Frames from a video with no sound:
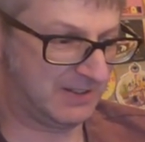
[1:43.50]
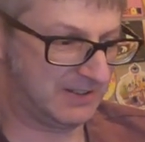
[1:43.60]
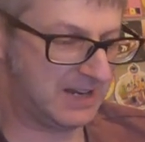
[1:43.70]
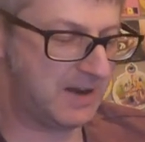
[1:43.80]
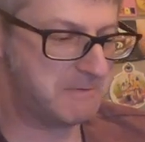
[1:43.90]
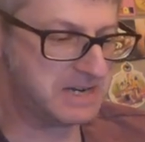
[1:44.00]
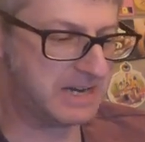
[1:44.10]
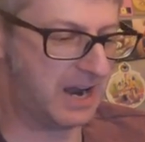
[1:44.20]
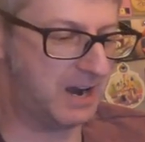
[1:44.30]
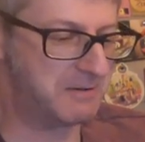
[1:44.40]
There we
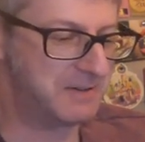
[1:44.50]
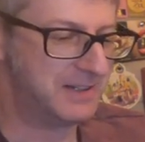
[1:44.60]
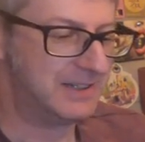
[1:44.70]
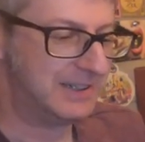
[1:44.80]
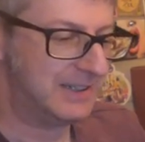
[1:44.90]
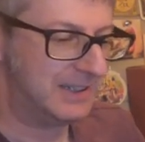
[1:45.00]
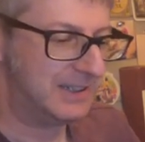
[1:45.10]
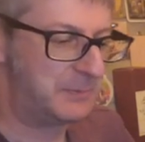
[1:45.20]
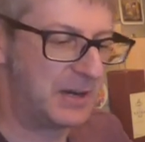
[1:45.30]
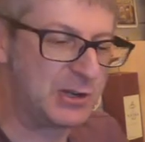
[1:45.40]
go.
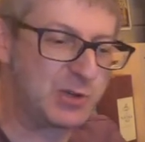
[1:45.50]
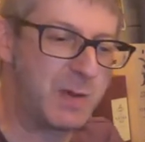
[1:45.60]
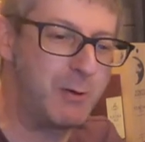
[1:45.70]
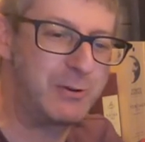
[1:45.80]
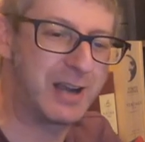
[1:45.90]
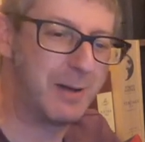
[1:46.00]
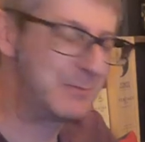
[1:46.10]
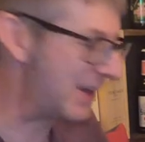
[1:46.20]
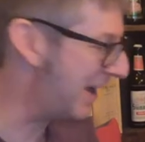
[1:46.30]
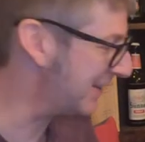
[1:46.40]
Bit of smoke
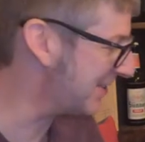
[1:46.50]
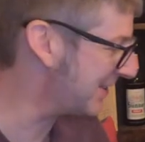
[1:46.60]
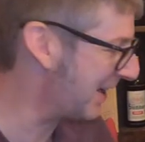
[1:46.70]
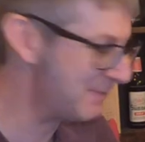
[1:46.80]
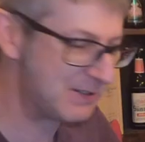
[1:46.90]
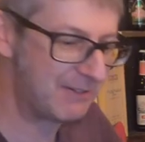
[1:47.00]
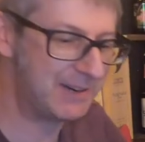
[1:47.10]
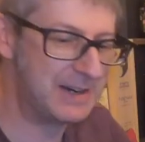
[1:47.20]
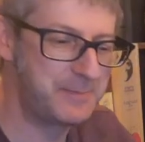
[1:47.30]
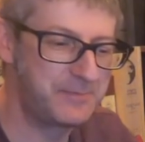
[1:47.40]
comes out at the same
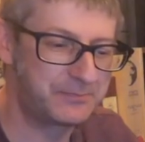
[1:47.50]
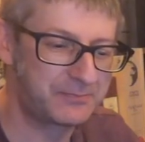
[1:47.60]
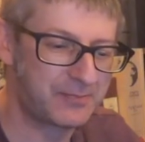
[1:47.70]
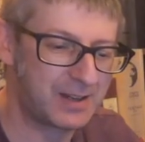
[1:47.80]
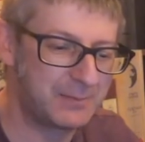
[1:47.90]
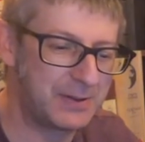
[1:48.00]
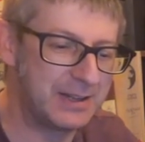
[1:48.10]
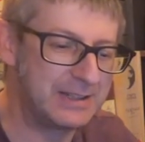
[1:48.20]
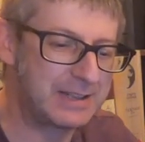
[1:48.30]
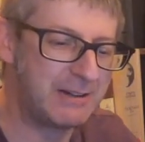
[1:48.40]
time,
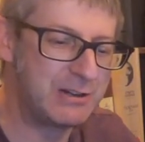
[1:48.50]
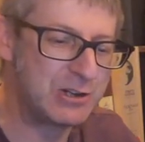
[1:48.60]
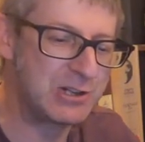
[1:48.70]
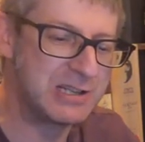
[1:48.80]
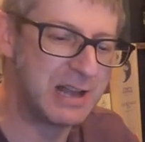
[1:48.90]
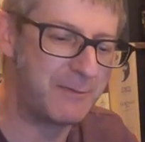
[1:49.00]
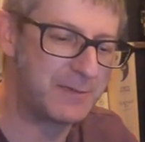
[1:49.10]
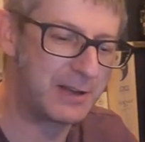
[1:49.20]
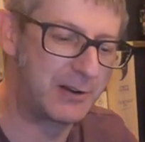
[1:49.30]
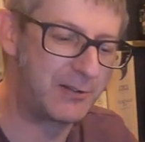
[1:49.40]
but don't you just
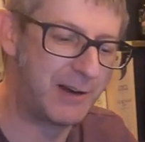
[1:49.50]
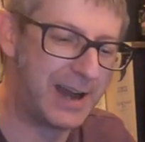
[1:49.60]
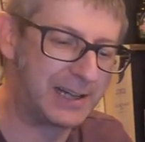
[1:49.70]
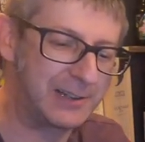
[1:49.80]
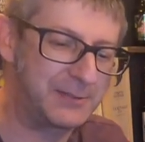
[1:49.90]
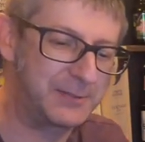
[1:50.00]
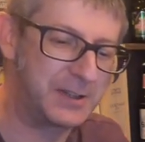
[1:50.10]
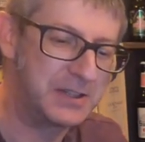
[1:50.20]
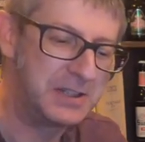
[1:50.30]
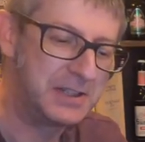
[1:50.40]
love the crack of
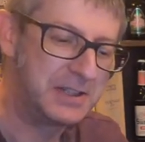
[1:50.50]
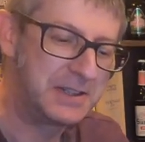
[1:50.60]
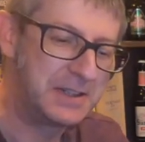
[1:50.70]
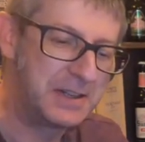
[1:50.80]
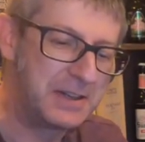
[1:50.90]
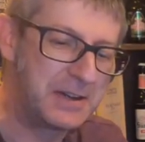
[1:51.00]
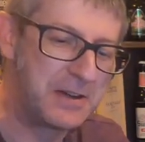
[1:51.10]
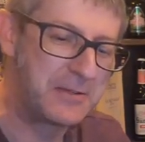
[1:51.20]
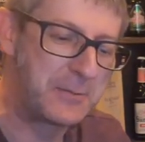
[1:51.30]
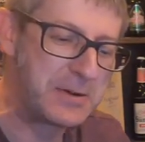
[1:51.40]

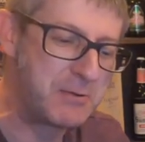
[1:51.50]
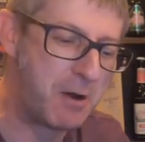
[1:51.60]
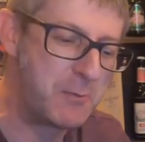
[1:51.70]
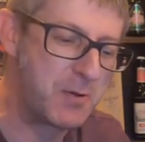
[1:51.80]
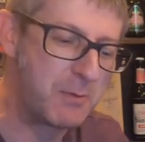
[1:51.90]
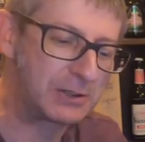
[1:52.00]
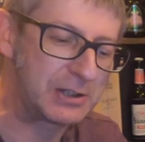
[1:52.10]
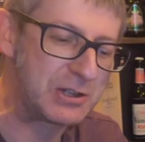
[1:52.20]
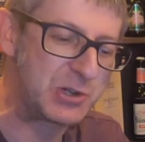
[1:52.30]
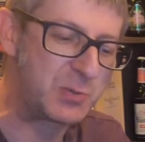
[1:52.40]
when you open one of
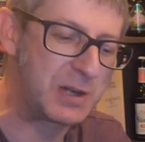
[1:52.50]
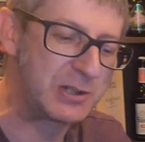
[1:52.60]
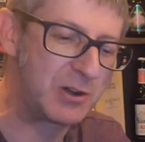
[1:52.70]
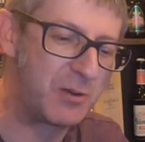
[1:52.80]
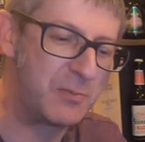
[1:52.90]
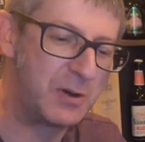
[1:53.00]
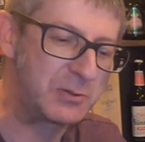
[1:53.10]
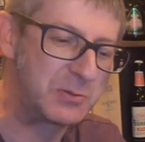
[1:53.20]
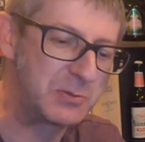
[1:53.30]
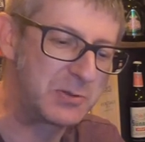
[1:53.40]
these swing top
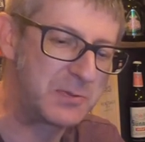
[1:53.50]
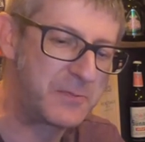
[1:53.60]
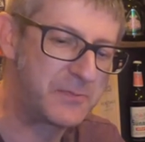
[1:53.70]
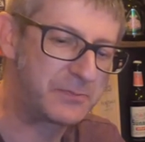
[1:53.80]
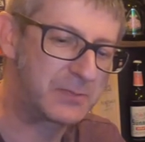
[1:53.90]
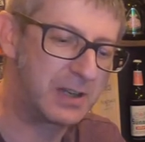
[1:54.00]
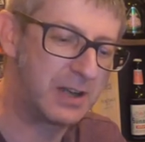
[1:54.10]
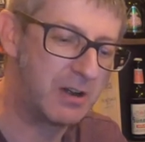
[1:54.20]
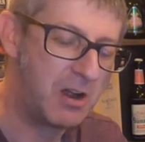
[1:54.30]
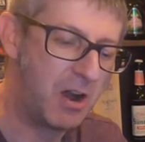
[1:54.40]
bottles? You
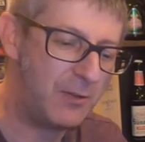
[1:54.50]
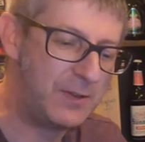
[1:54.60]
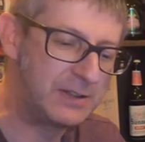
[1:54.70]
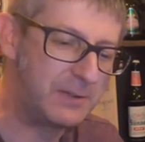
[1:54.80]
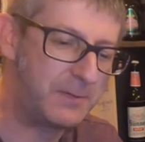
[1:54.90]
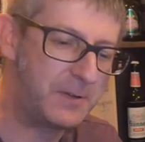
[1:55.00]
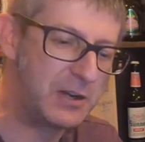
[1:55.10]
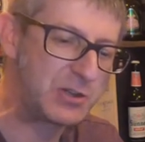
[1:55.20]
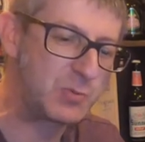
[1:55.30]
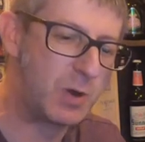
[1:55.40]
know, I think the
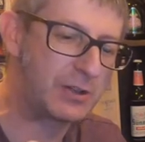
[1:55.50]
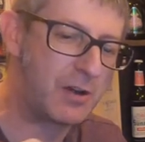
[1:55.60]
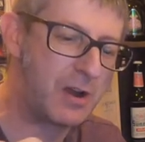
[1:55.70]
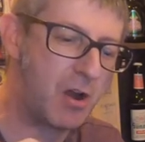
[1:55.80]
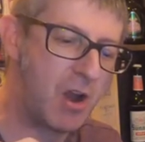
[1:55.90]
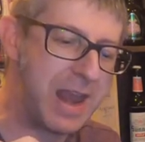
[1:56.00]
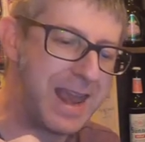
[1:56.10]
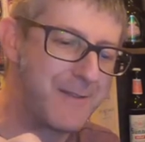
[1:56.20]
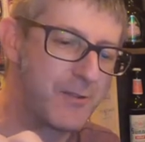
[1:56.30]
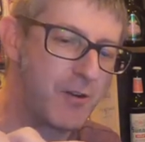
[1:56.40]
first one I
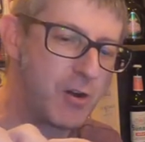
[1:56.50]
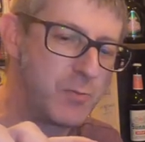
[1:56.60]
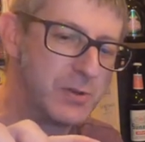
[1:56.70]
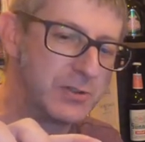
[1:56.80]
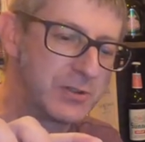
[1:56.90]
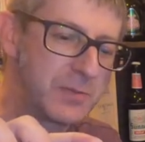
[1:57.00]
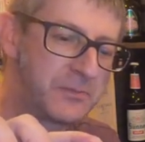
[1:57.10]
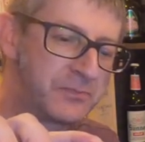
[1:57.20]
ever opened